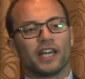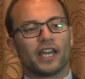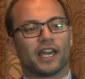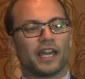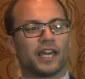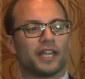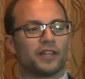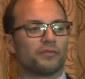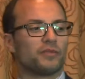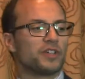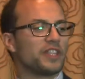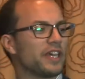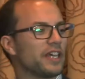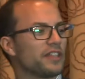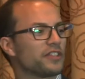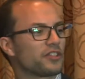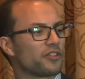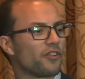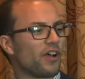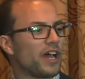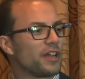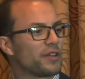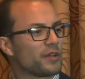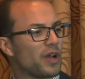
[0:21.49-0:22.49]
And we then
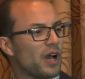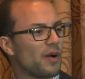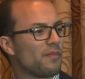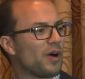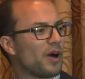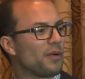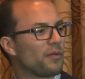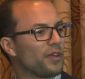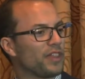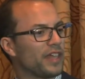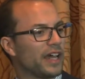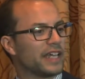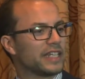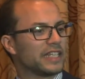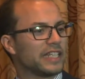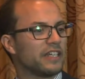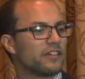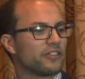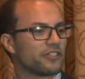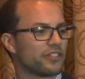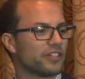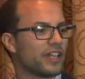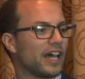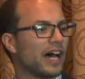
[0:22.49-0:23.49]
try to come up with
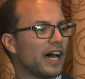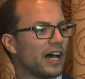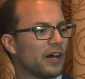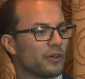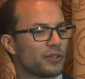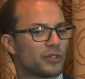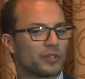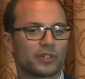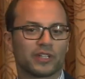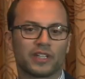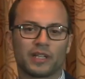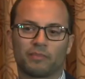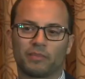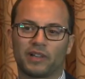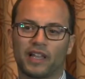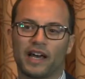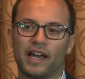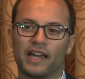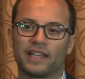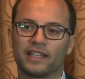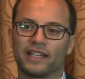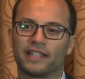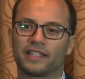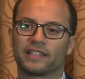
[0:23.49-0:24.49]
ideas on how you can
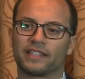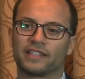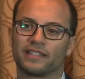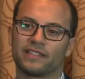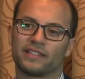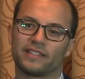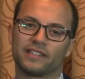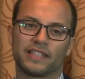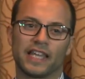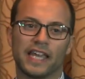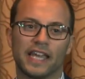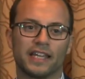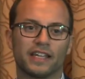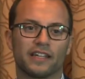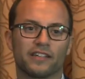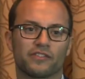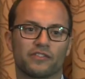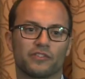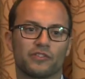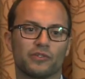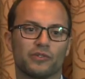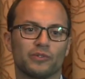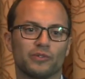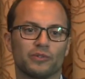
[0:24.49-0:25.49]
apply that data
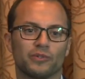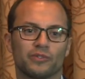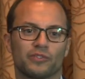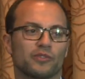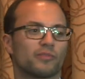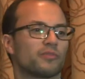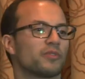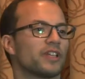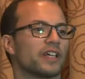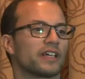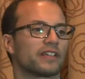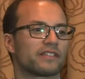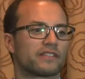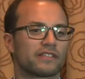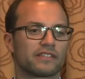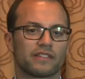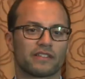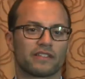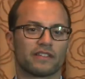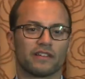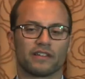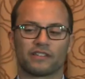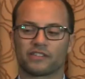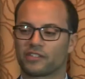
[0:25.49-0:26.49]
to
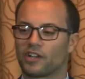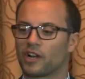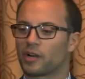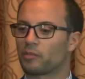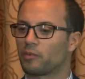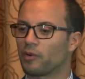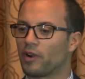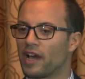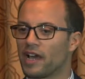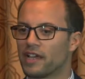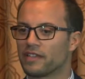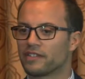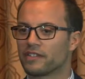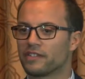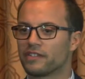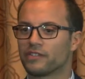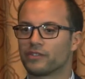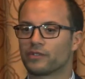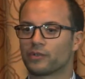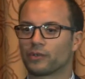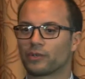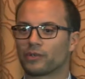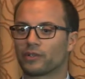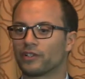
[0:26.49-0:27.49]
predict stock
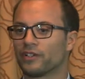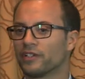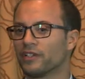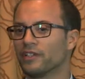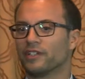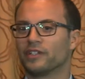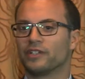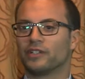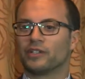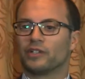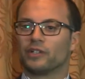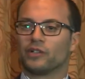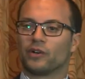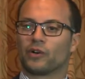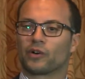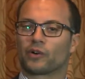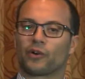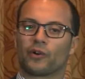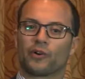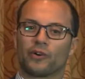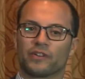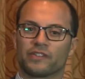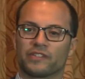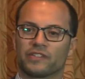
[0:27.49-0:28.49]
prices or
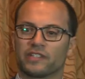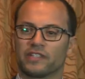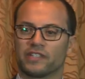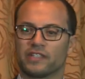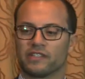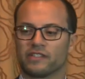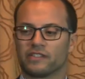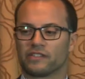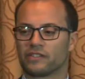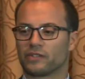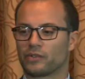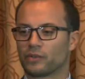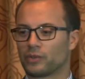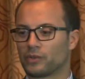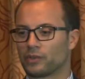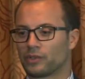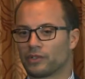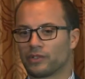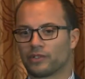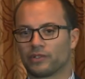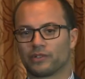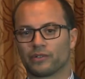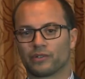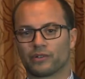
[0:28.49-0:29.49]
currencies
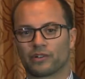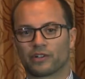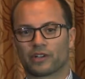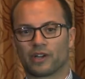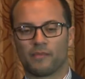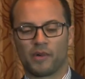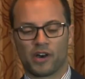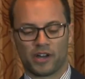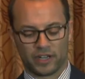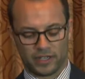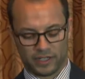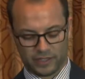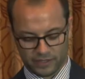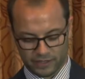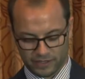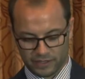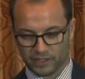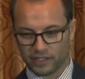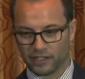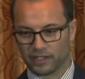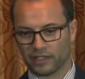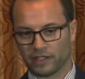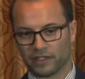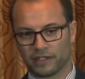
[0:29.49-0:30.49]
or
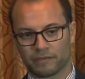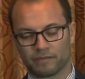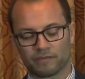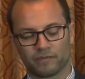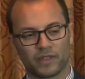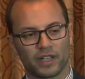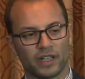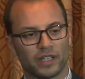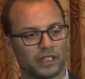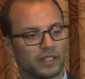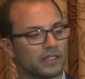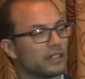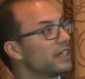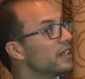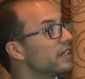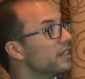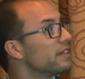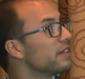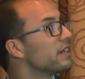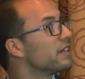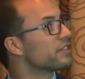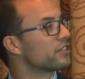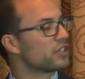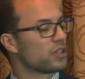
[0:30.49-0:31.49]
commodities and
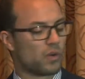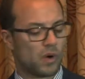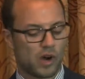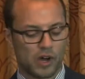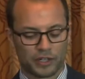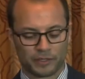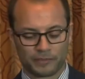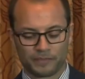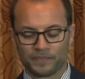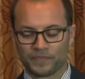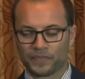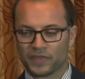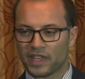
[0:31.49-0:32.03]
so on.